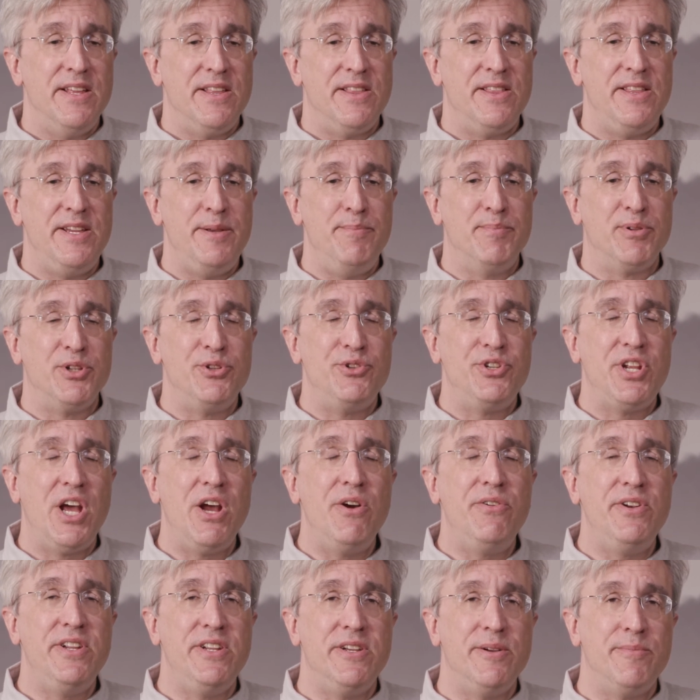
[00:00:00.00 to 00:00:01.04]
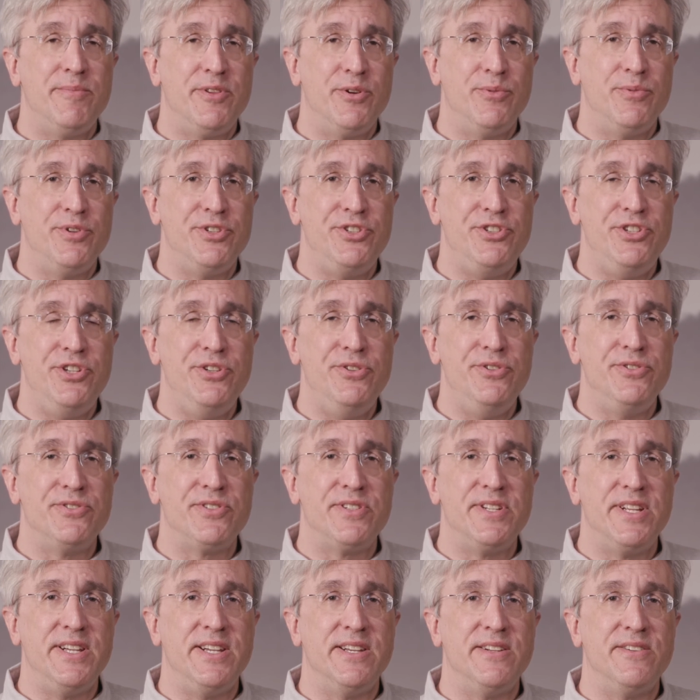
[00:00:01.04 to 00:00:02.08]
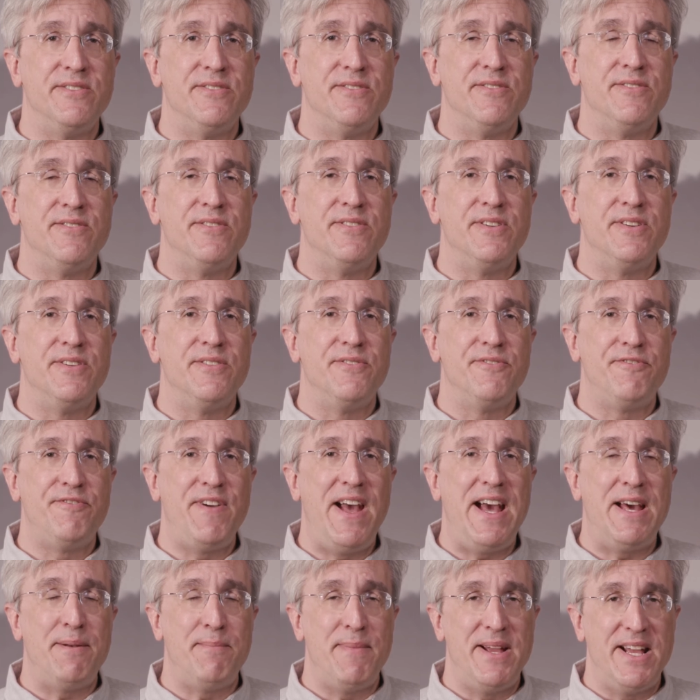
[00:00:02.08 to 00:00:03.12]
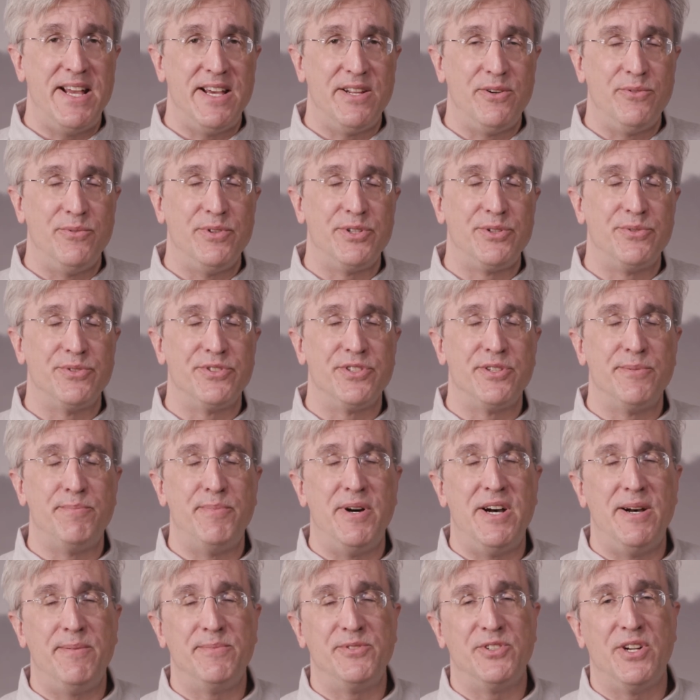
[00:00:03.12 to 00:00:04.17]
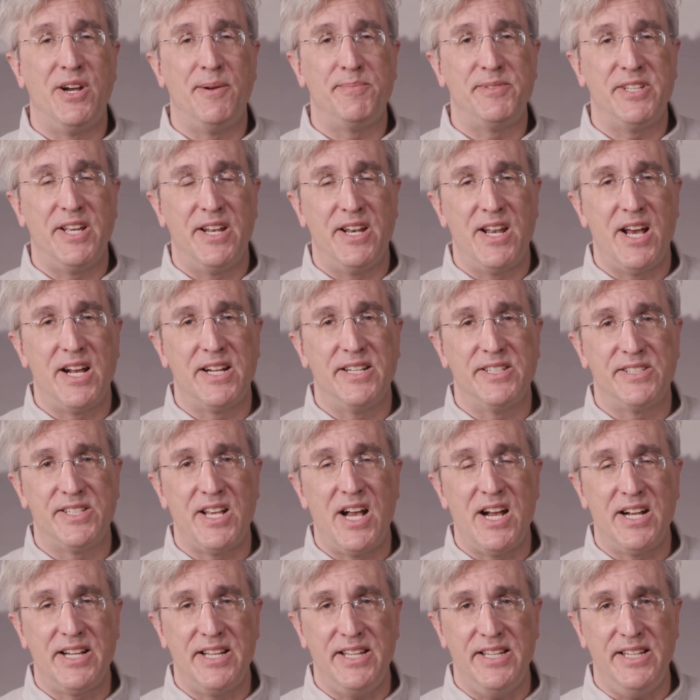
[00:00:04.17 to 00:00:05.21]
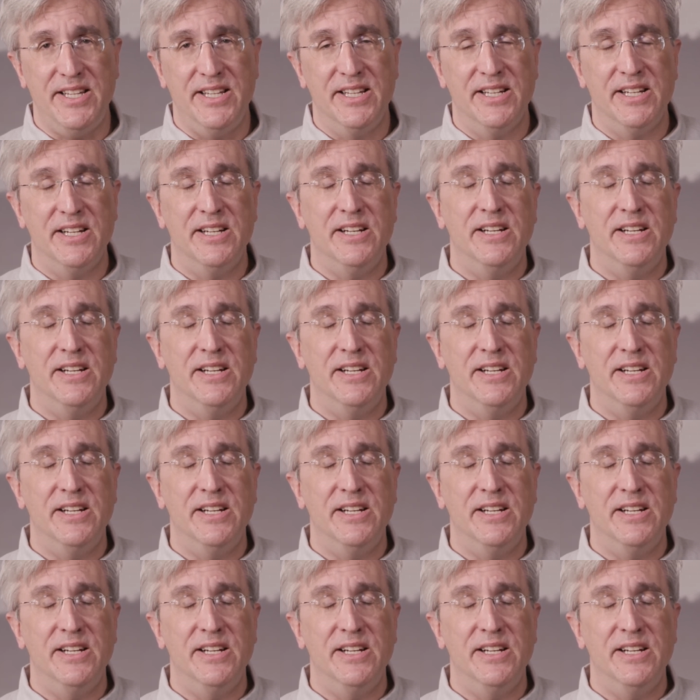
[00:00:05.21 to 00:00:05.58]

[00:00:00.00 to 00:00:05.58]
The plutonium that was used in Fat Man, which was the bomb dropped on Nagasaki,